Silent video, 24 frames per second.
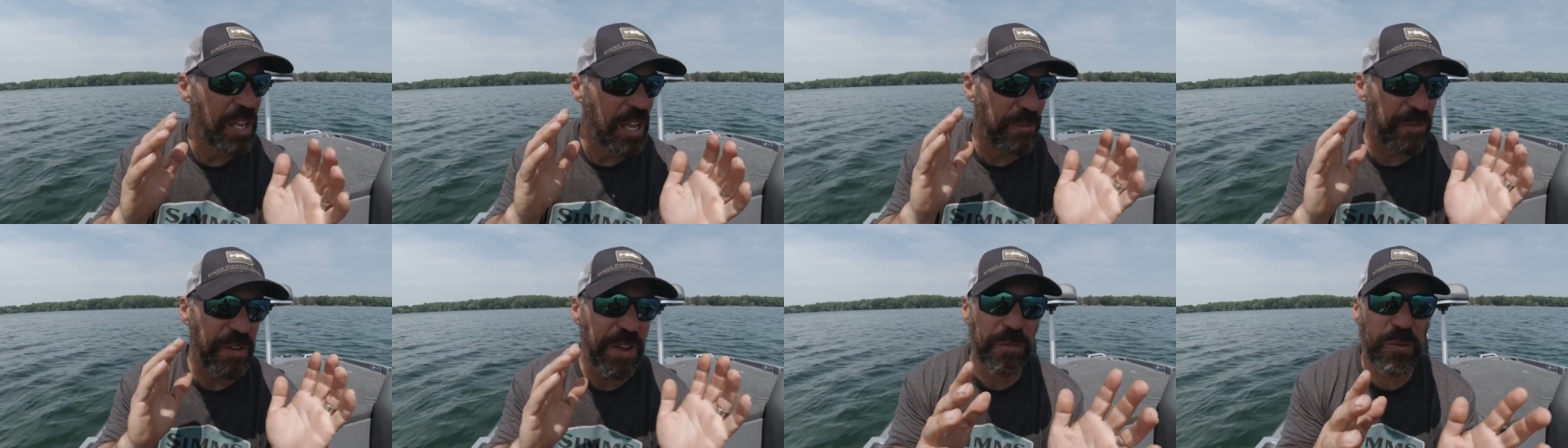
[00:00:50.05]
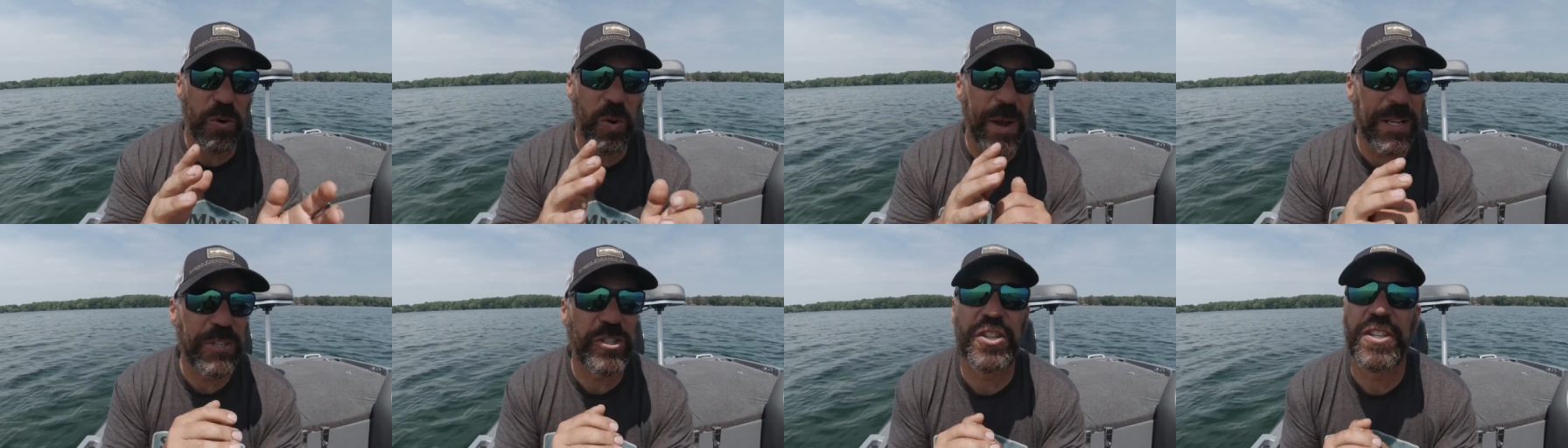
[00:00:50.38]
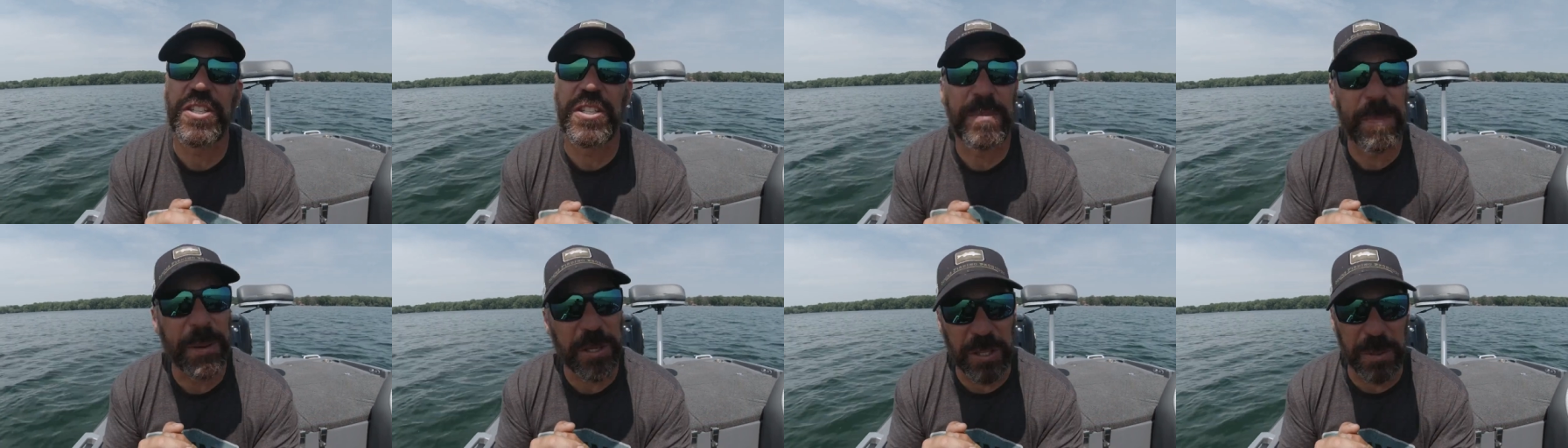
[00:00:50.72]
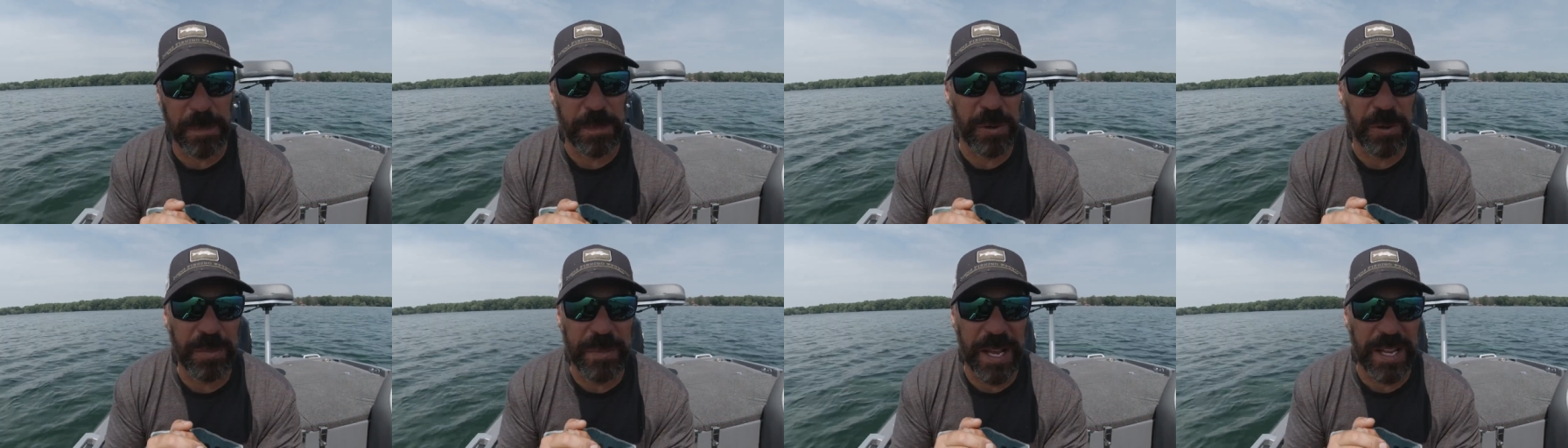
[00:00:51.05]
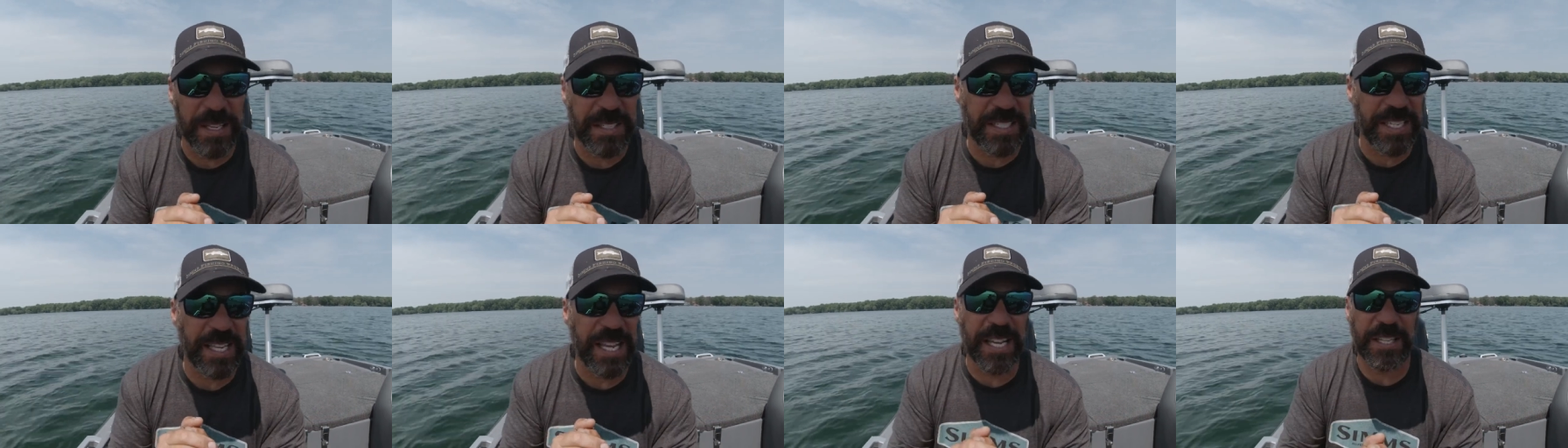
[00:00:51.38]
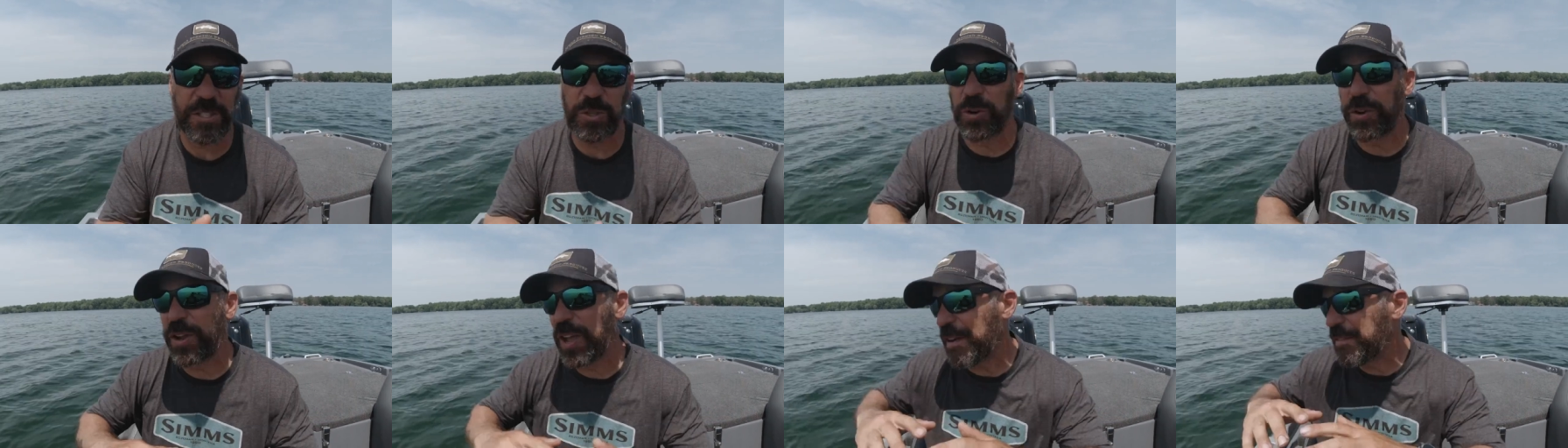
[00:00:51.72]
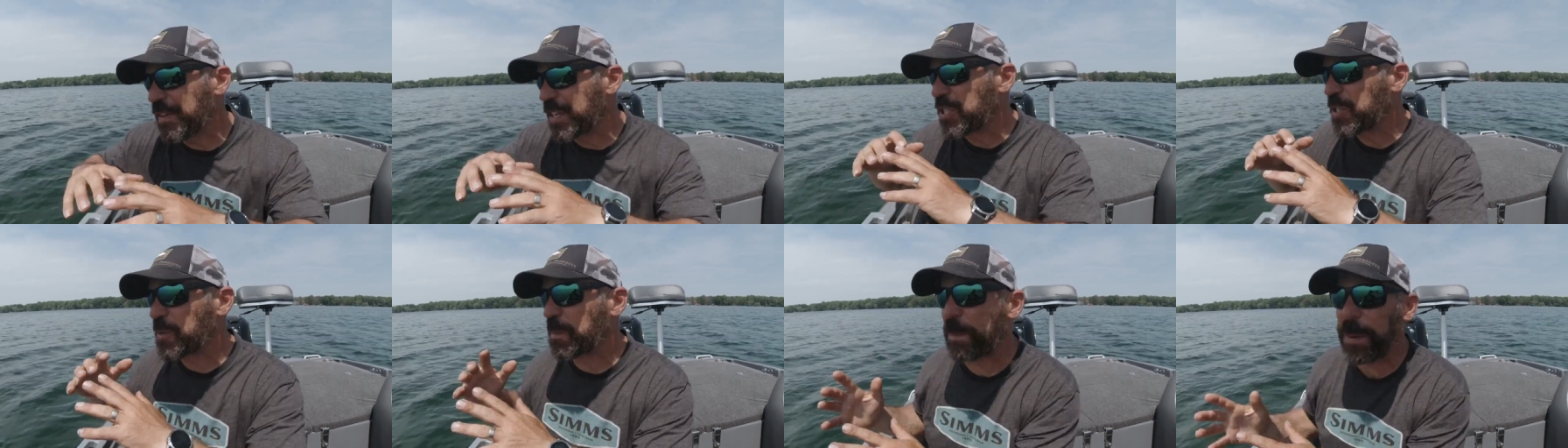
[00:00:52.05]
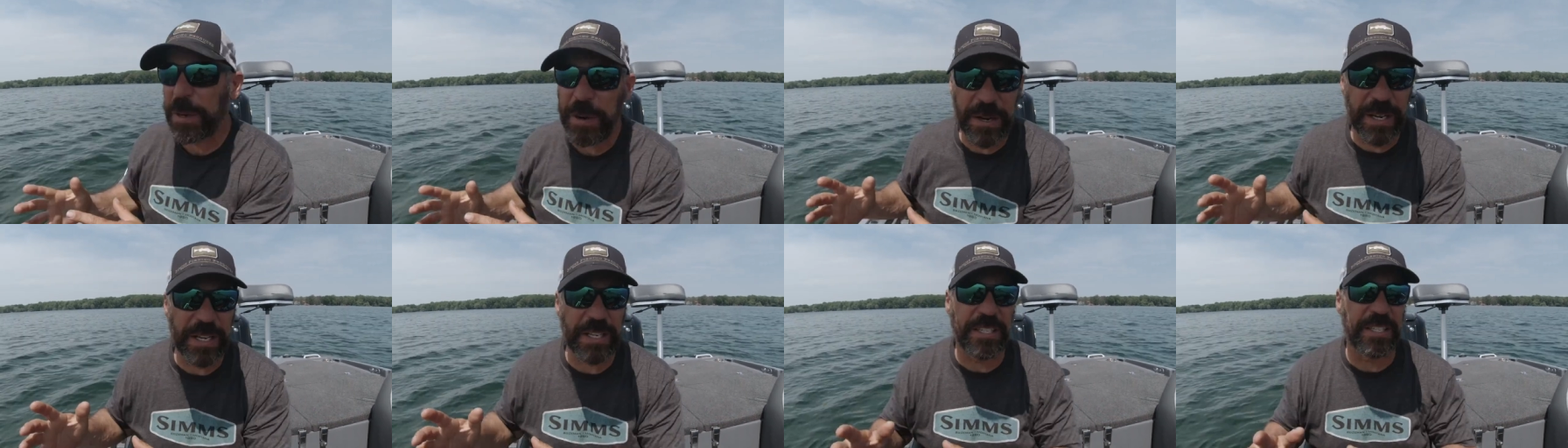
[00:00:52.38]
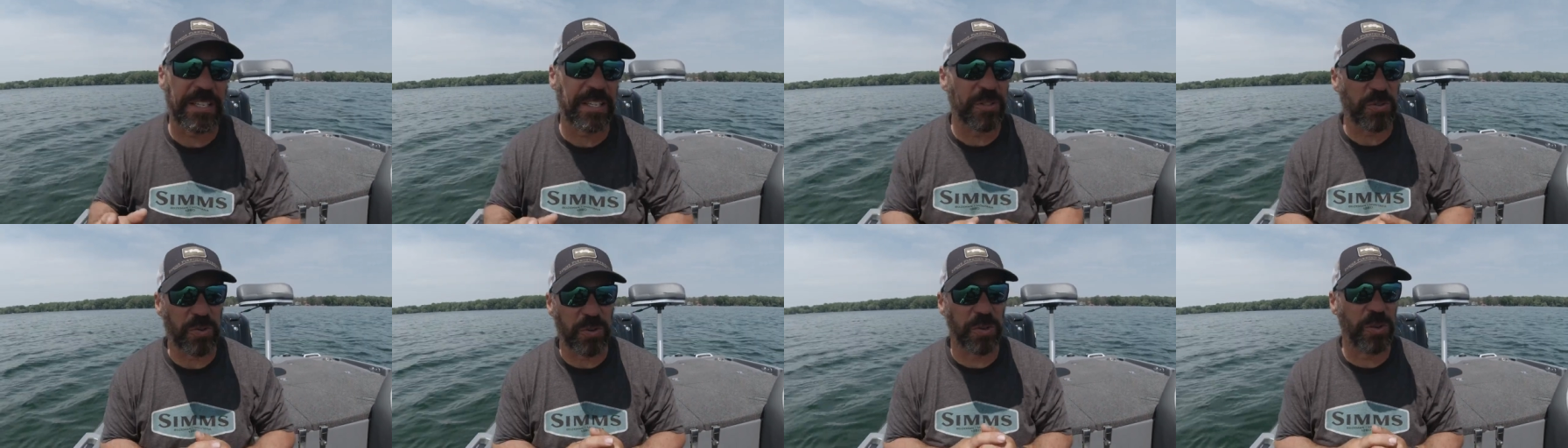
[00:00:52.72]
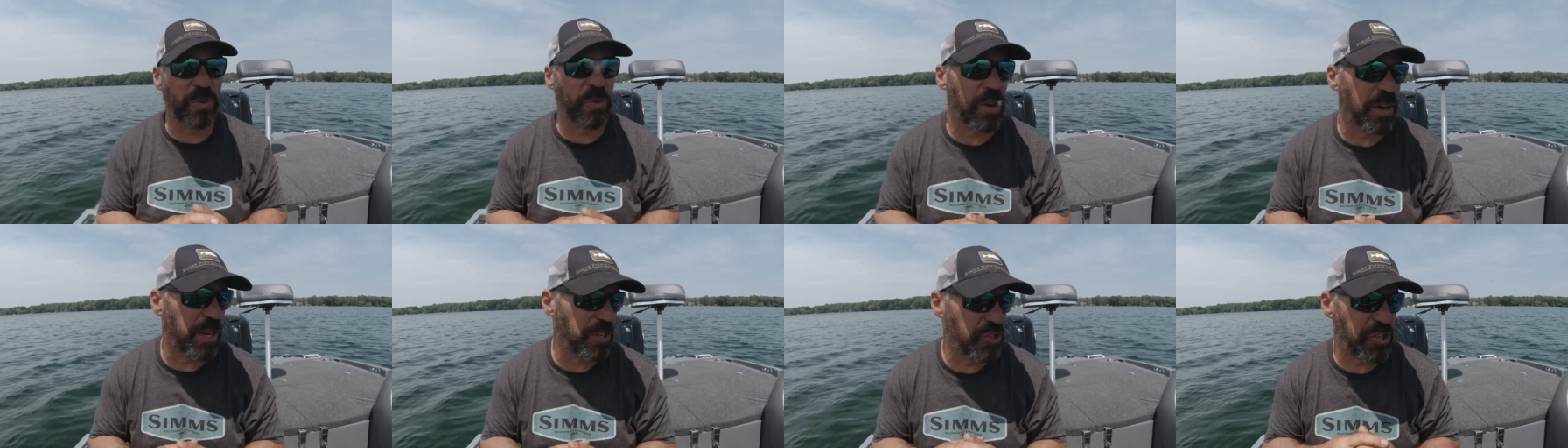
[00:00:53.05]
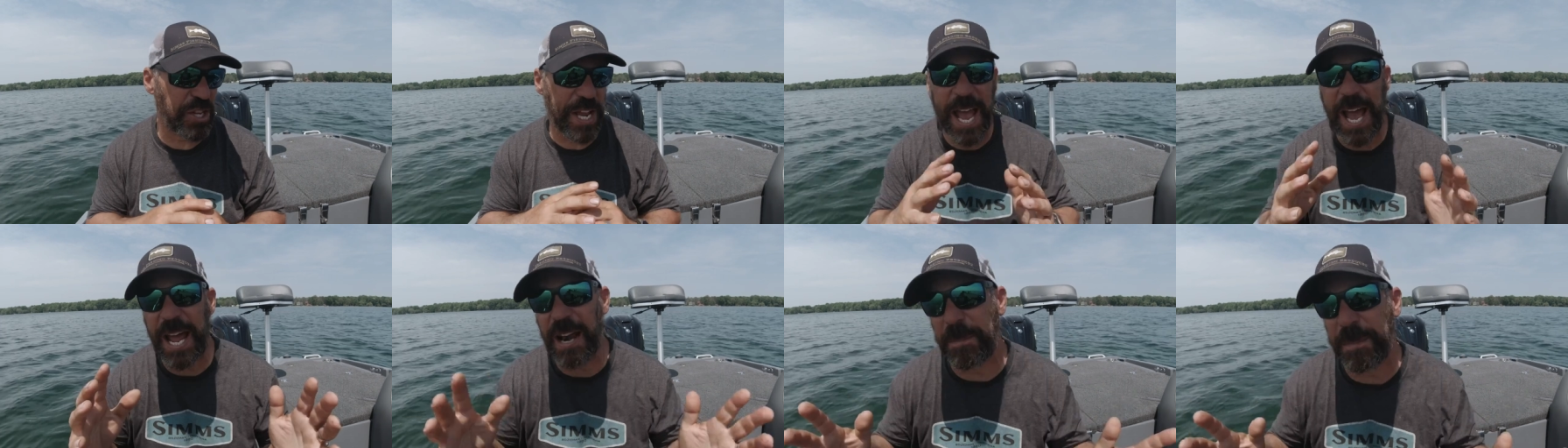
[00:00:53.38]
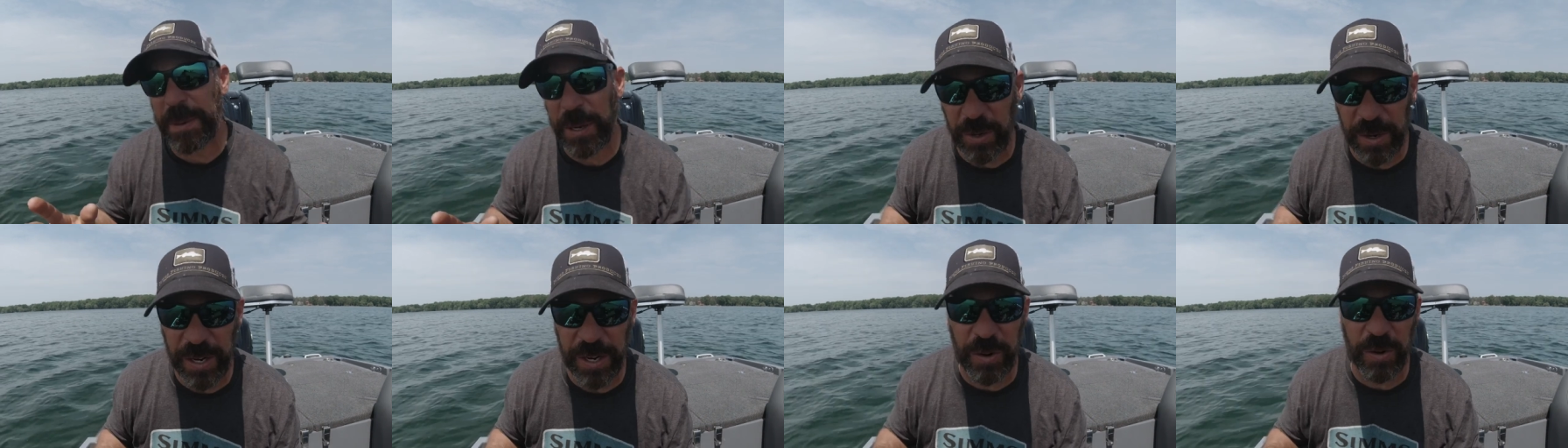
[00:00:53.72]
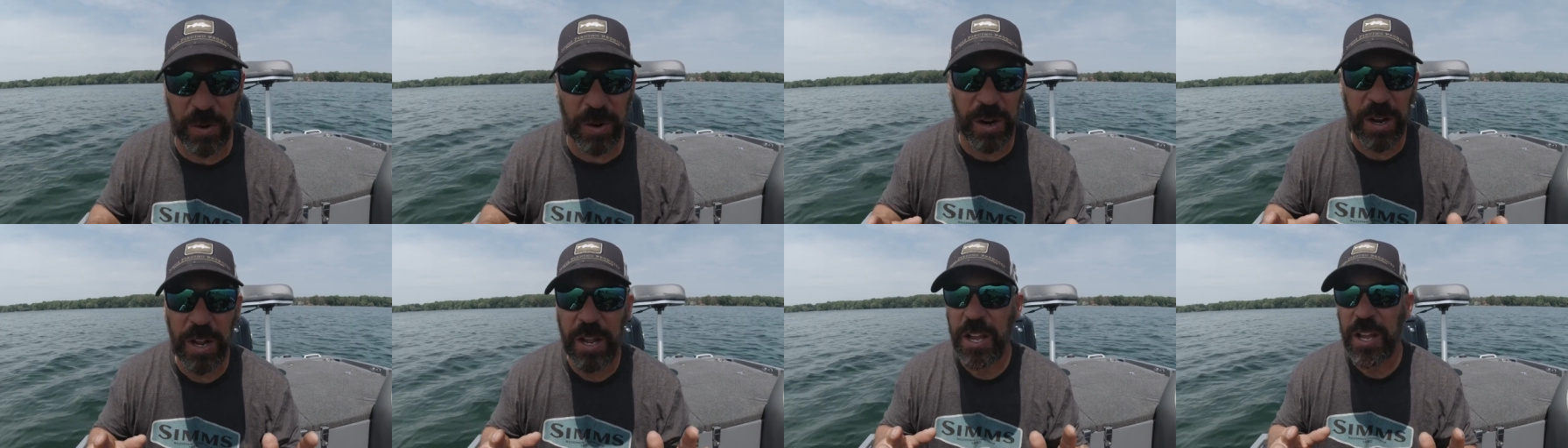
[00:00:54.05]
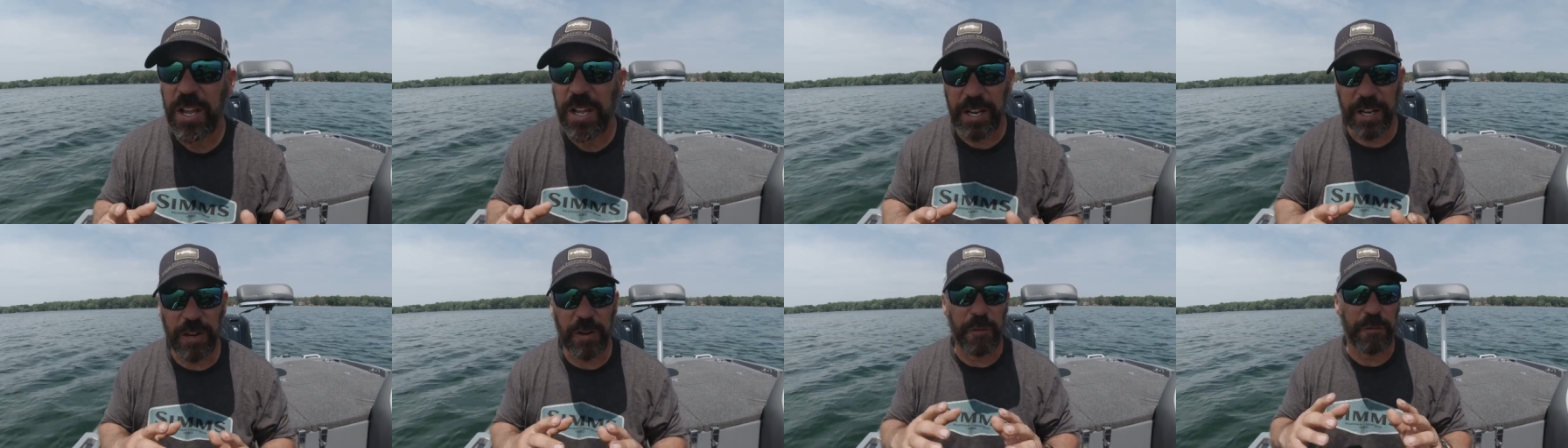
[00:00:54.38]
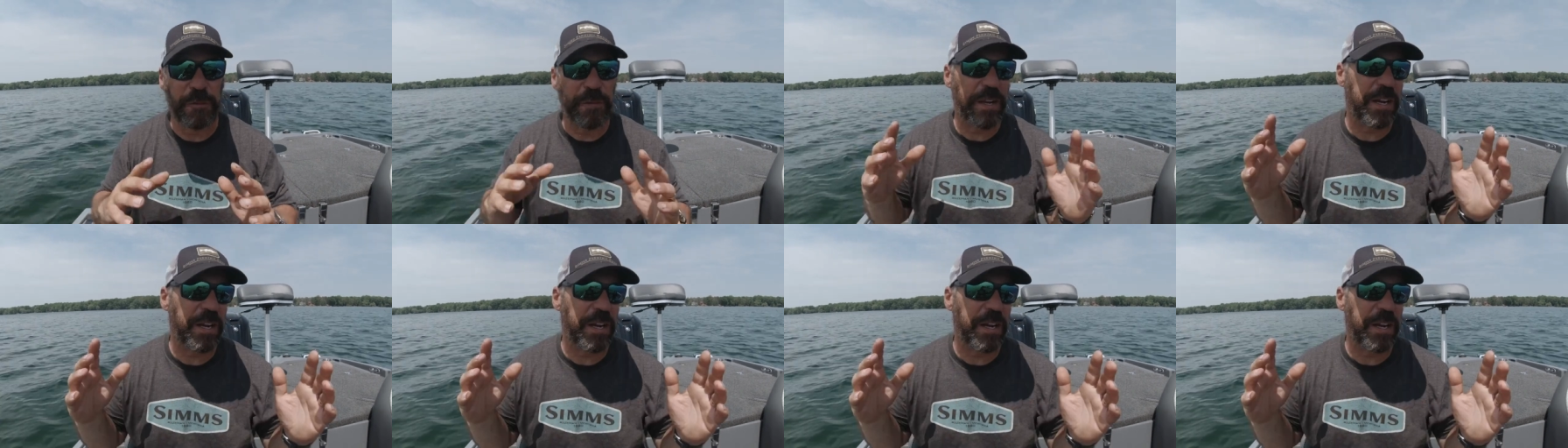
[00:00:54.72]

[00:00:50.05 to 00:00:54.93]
If you have questions about the Puma STS or you have experiences or you want to chat about it or, you know,